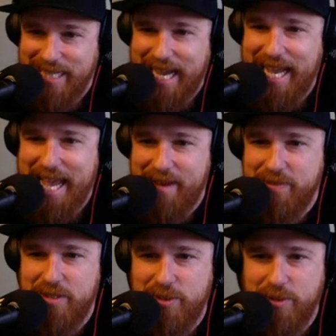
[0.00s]
I have
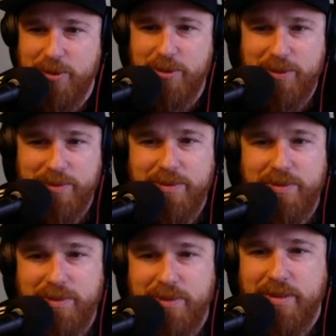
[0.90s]
to do
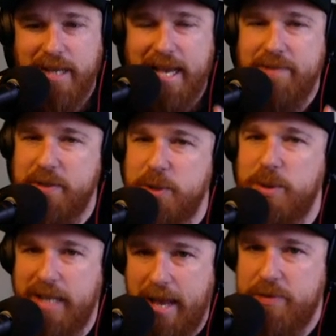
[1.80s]
a
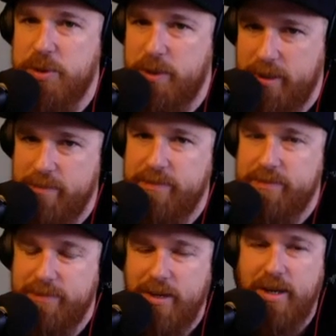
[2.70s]
live stream
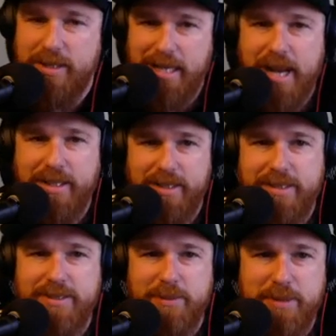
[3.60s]
on the island at
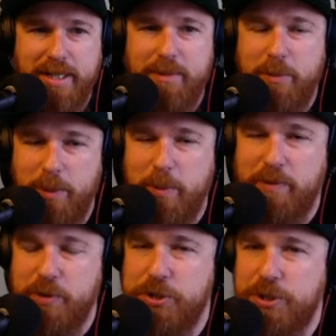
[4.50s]
some time. We
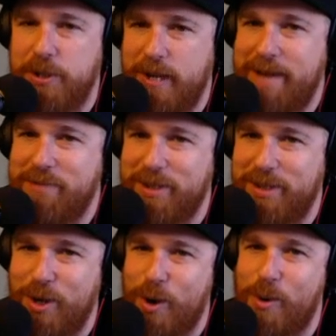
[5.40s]
for sure have to
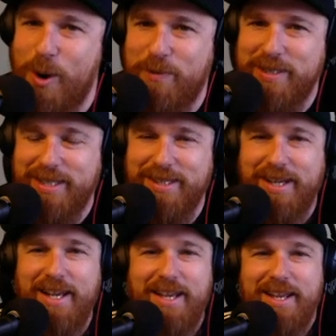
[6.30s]
go over there
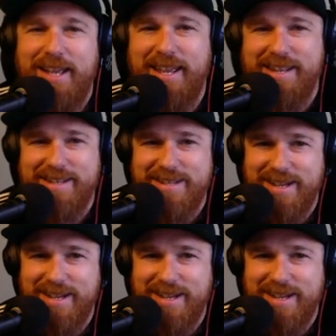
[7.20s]
and